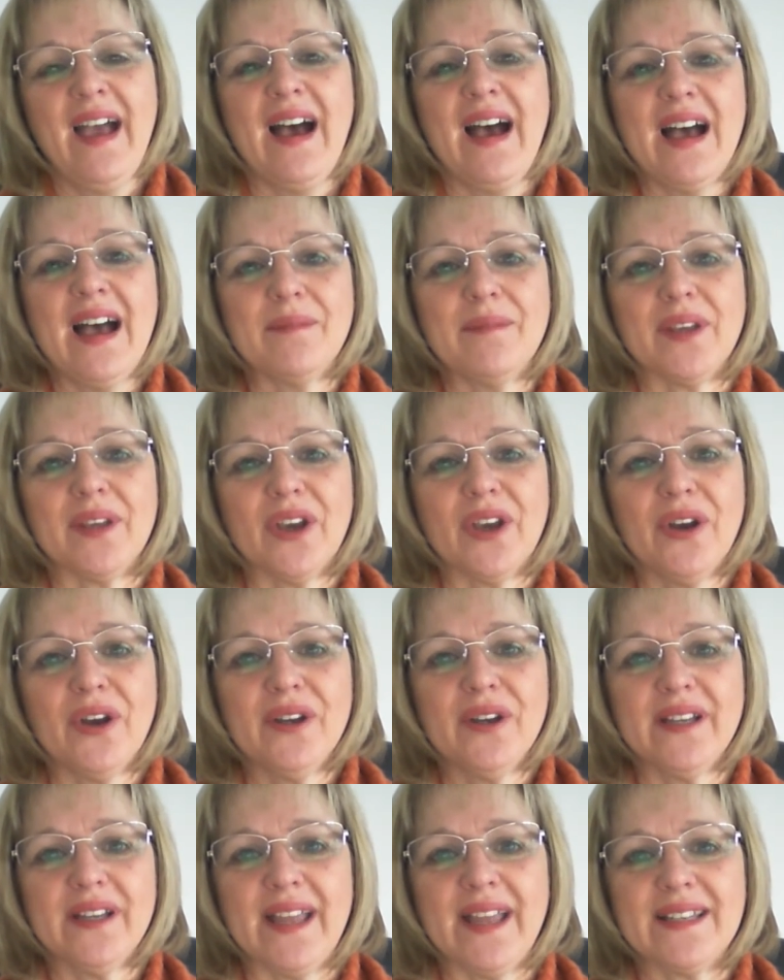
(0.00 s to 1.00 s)
um, go
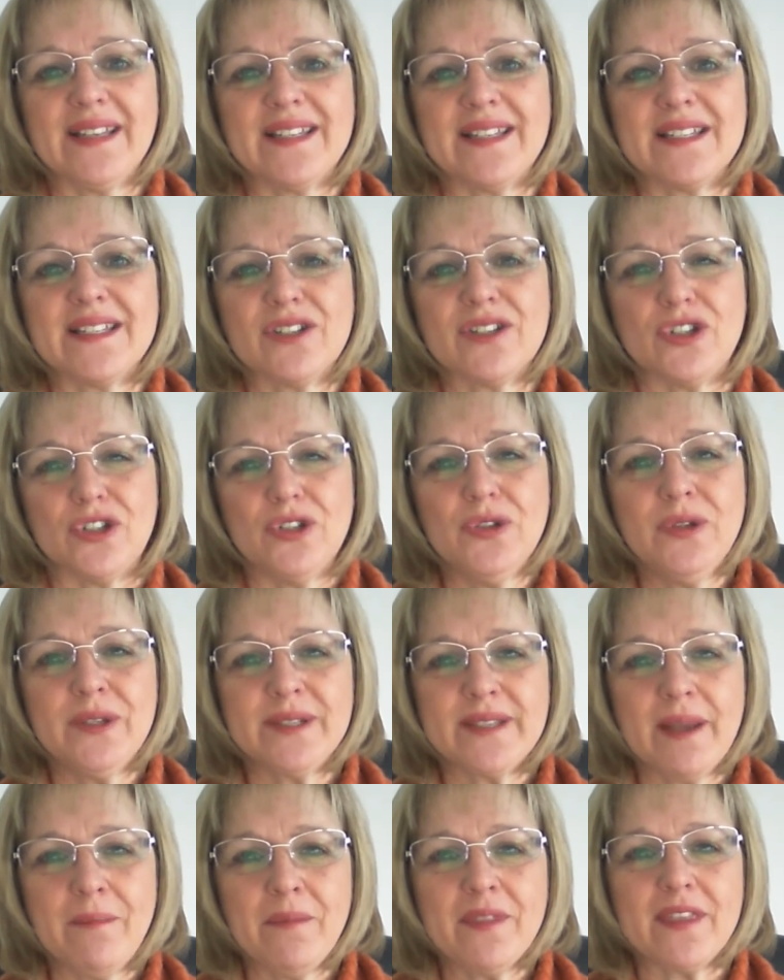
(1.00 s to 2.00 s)
and do
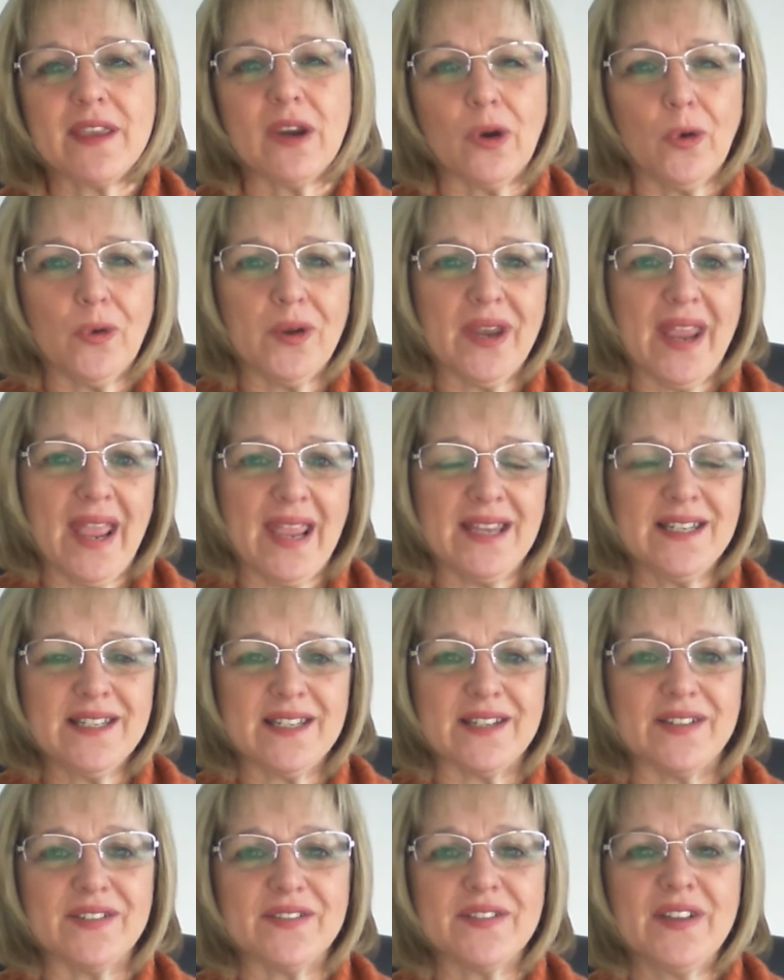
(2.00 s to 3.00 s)
something
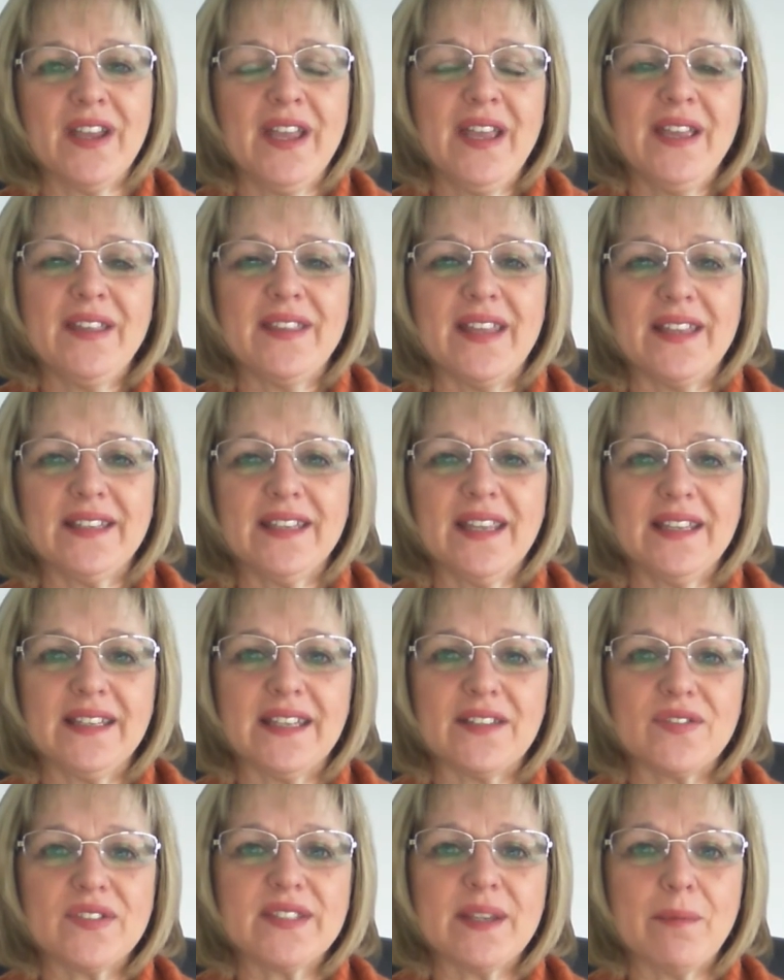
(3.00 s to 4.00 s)
creative that can
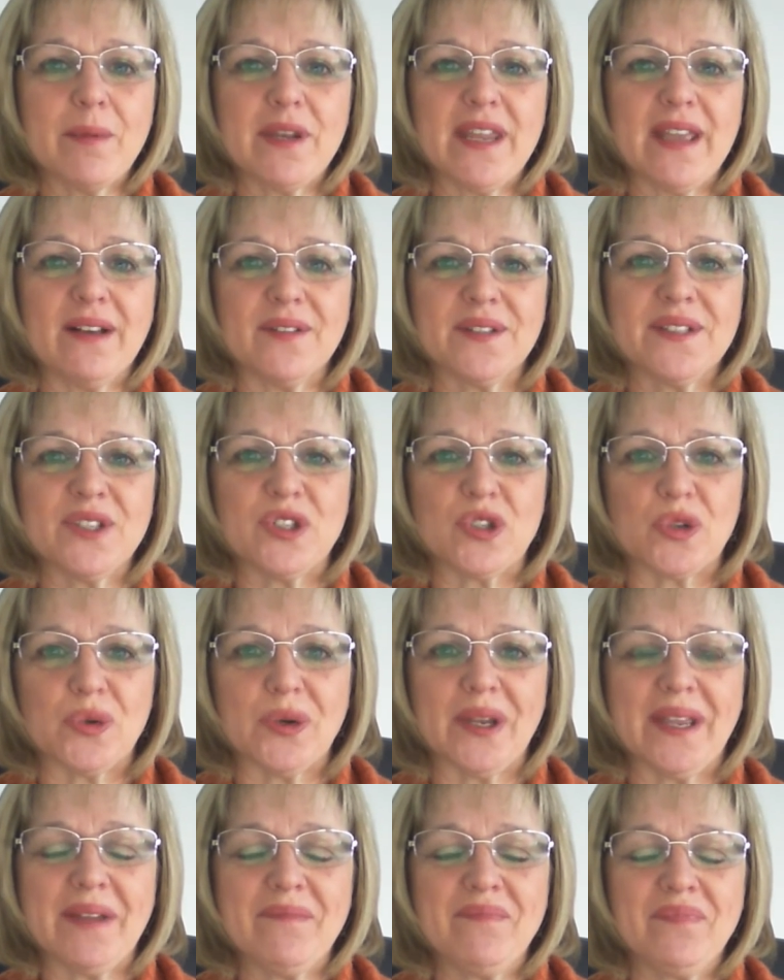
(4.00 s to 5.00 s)
give somebody else joy.